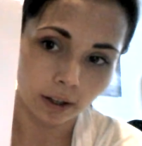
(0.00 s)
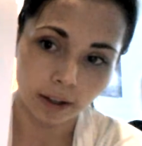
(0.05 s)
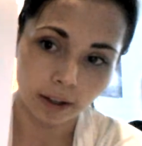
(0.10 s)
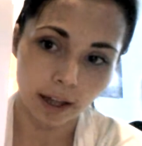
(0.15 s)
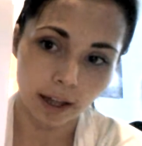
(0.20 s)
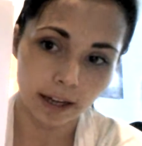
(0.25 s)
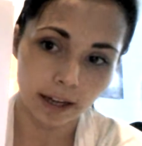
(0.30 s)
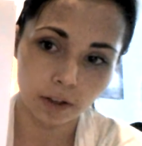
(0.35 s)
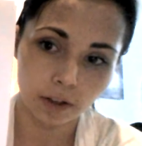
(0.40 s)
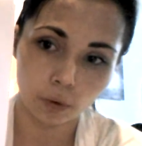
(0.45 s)

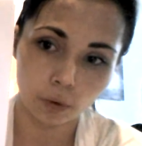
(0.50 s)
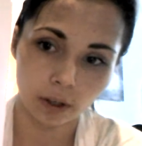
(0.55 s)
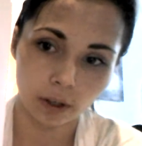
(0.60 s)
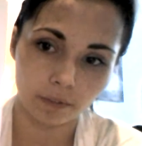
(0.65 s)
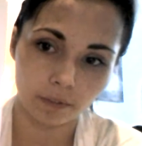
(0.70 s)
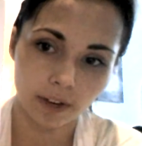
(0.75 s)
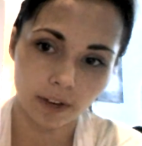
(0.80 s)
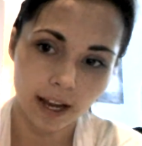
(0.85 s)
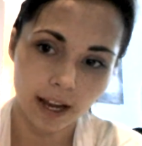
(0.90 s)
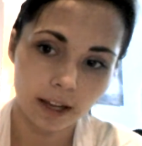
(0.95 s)
Any sort
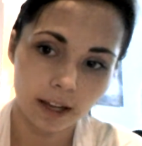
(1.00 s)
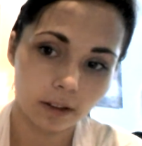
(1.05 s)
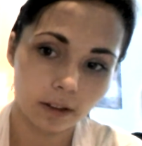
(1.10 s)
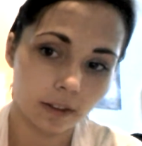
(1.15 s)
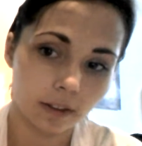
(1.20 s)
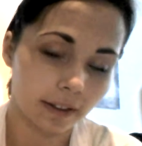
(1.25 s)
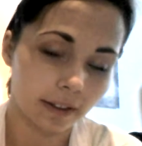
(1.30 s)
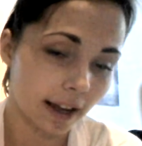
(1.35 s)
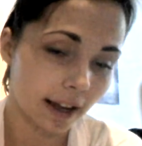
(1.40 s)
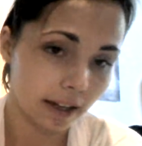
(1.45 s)
of date,
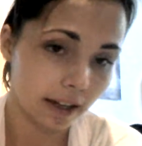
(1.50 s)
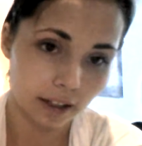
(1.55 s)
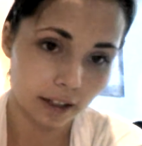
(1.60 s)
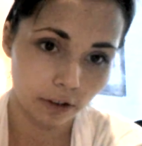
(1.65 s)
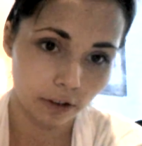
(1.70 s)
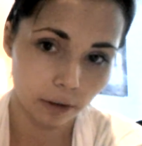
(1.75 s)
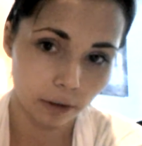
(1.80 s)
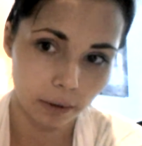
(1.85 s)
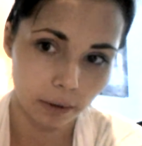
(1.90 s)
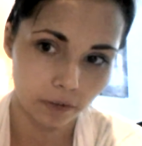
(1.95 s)
the date
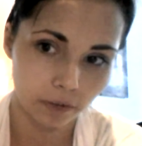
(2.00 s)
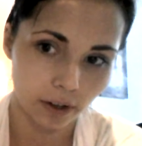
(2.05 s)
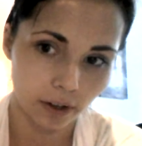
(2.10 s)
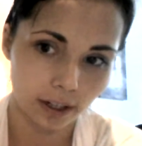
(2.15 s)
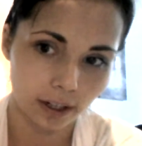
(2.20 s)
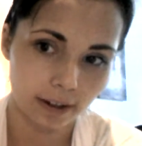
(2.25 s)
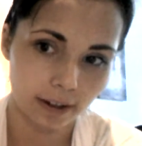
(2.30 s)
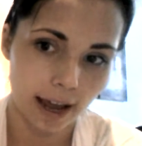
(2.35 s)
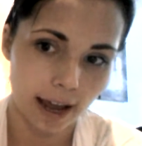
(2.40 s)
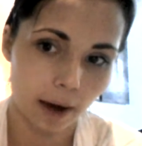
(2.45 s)
needs to be
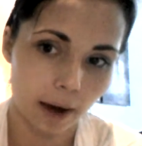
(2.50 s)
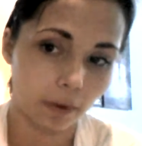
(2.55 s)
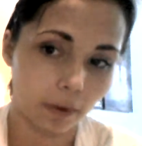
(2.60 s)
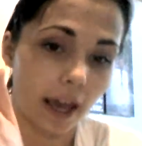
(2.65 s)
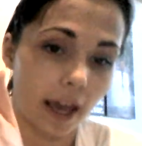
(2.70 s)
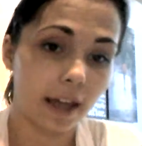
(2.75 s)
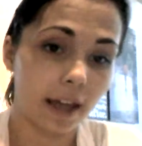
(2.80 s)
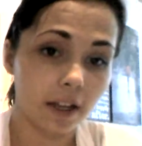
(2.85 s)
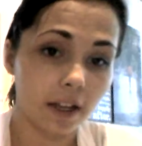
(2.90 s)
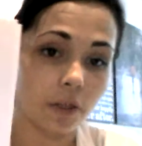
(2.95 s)
written down.
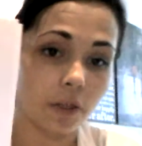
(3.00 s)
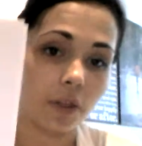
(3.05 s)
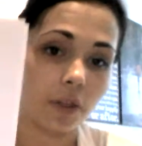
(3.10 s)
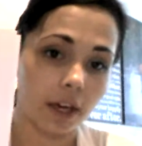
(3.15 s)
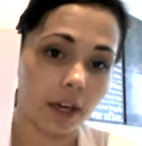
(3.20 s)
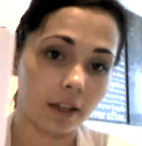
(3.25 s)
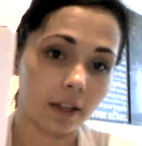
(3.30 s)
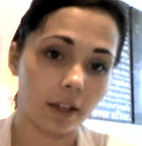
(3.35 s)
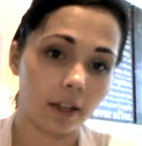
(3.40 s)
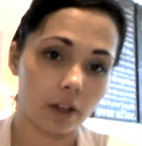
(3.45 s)

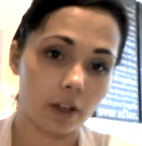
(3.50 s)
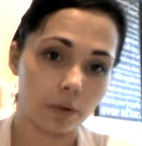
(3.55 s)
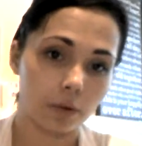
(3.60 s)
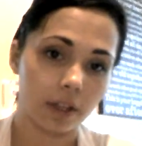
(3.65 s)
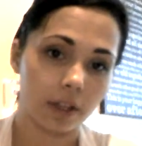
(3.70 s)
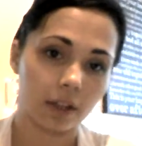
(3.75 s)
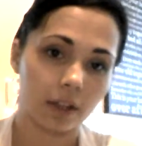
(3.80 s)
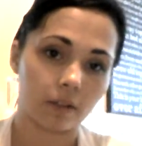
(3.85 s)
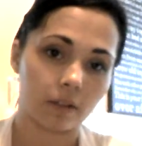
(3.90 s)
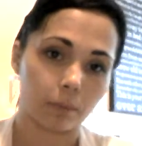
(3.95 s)
Anything that you
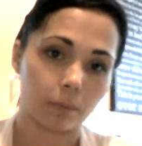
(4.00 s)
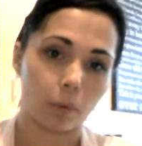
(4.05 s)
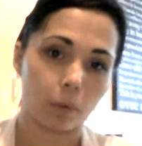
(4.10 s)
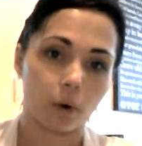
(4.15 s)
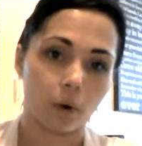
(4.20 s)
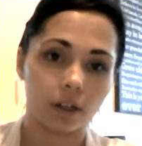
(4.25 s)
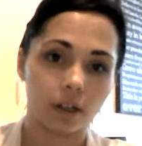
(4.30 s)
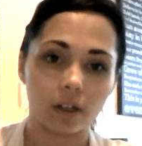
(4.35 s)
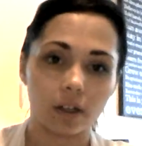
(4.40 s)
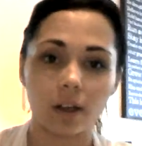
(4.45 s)
think is
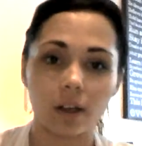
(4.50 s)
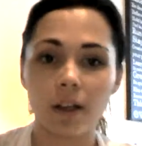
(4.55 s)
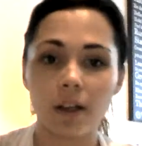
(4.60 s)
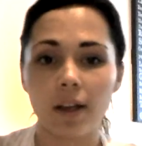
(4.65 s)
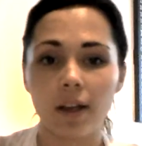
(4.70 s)
important,